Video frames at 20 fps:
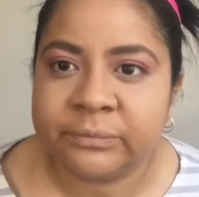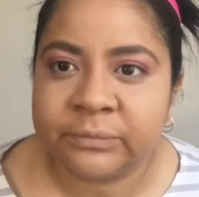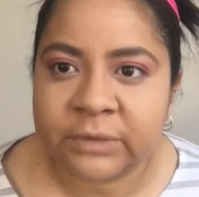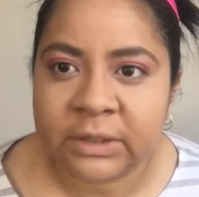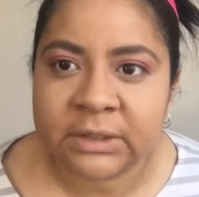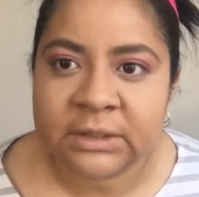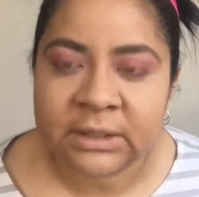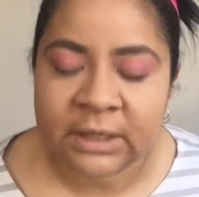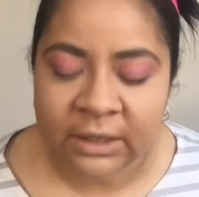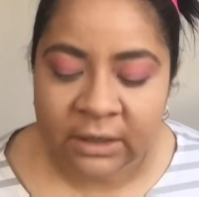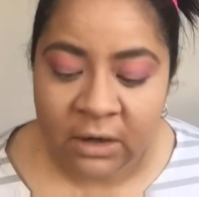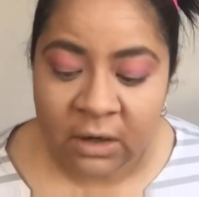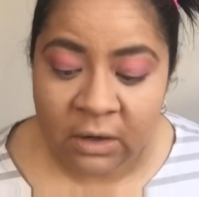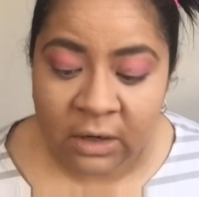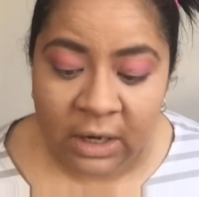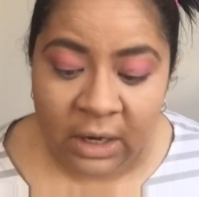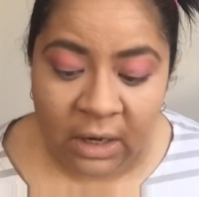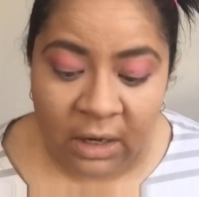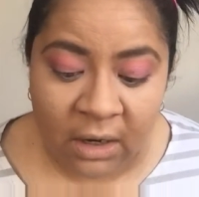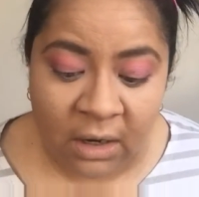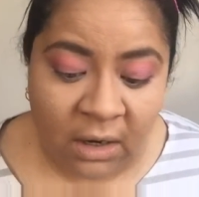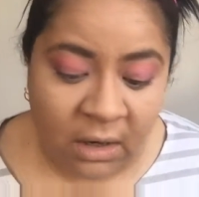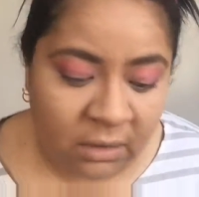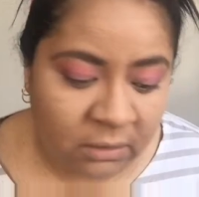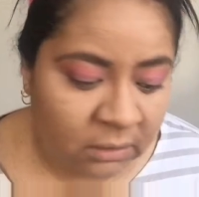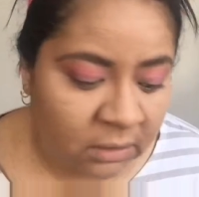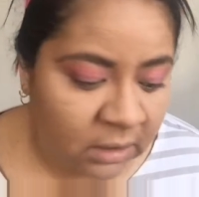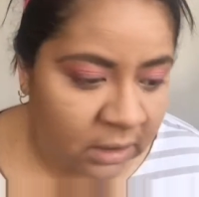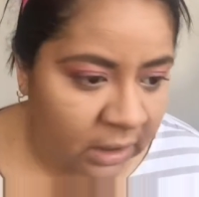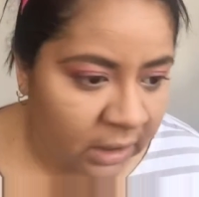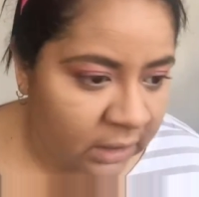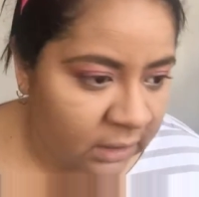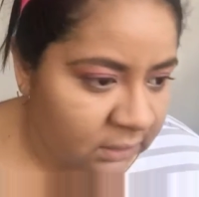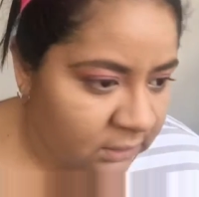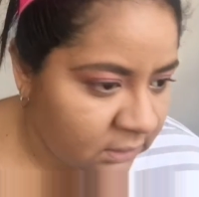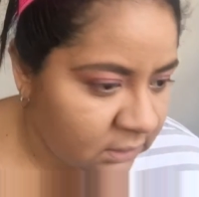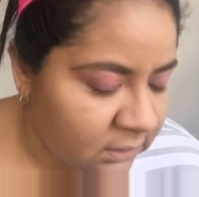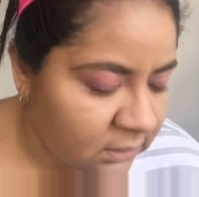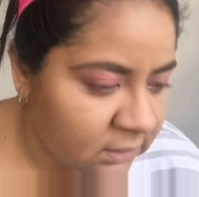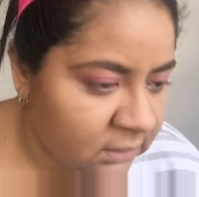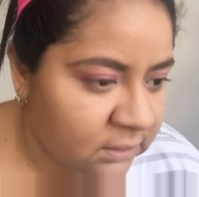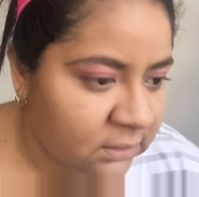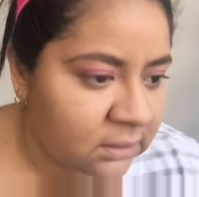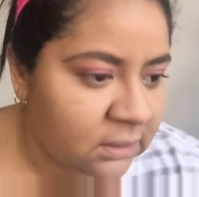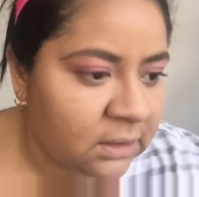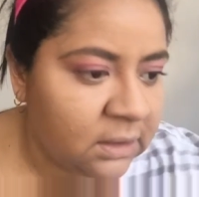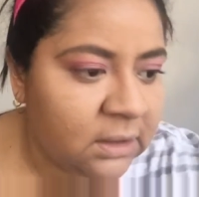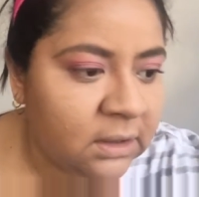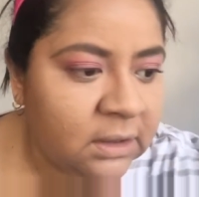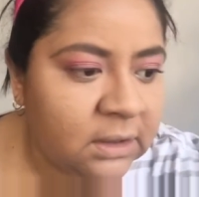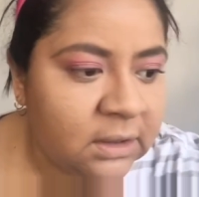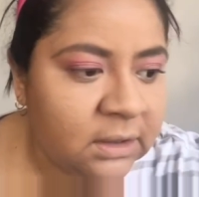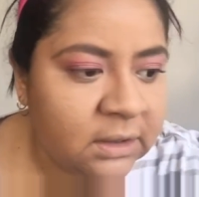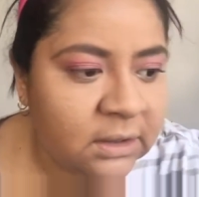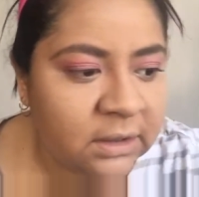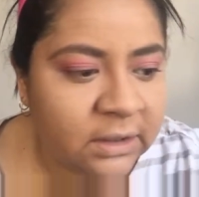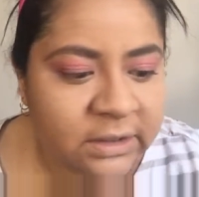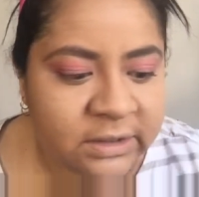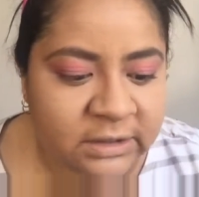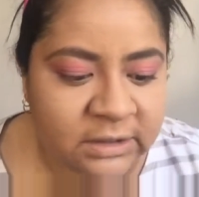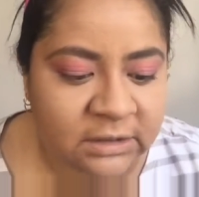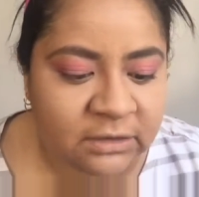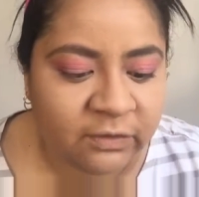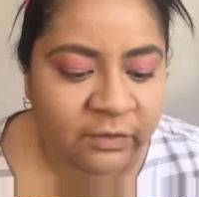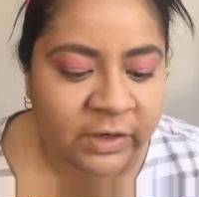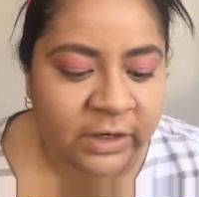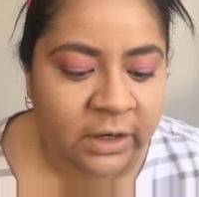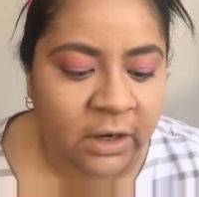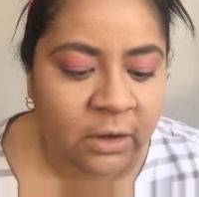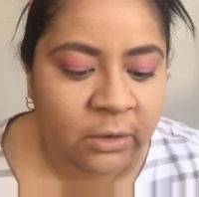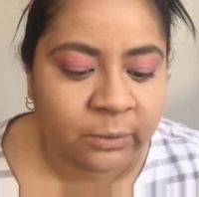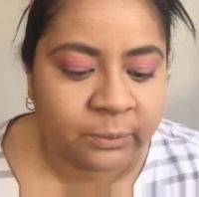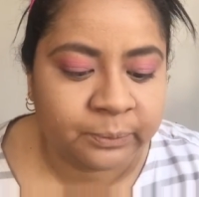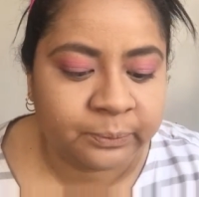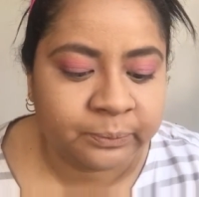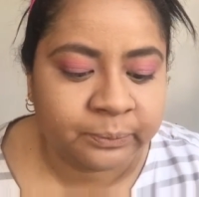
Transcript: it's like, okay, oh, okay, here's this video.